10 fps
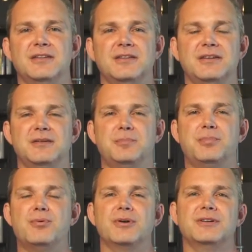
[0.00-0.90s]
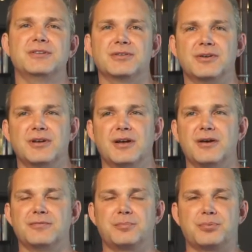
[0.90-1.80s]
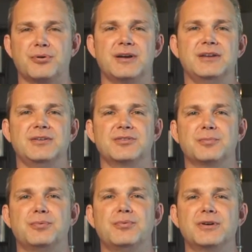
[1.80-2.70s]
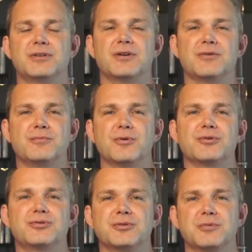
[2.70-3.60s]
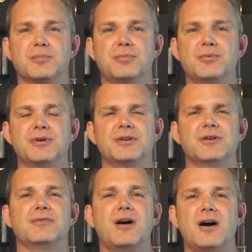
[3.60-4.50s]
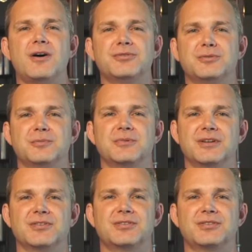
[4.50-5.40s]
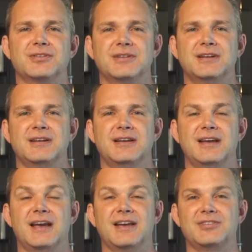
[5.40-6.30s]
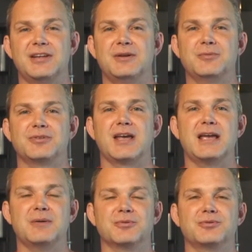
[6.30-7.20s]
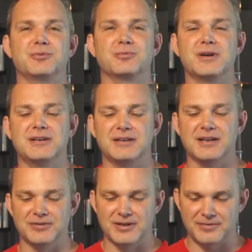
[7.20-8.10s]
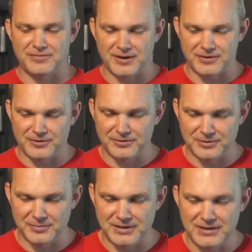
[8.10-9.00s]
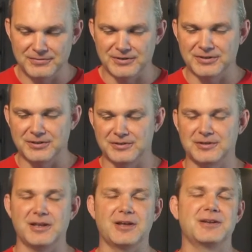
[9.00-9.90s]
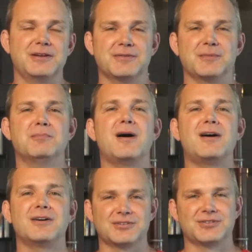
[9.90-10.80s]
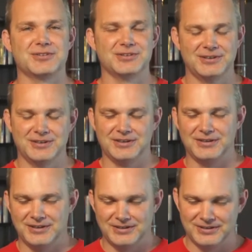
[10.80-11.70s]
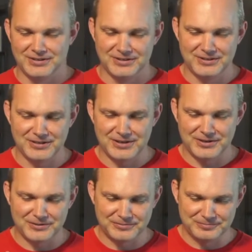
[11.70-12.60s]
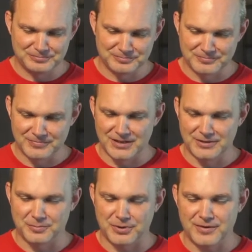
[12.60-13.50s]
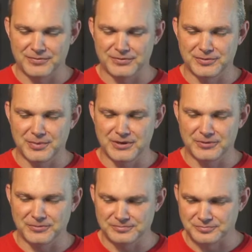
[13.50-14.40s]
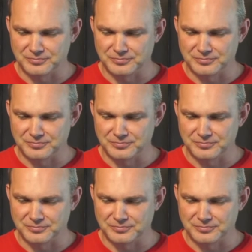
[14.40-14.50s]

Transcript: the point of praise, the point of worship, the point of awesomeness, as he was able to rain down that fire on them. And he even uh, even mocks the uh, the prophets of Baal.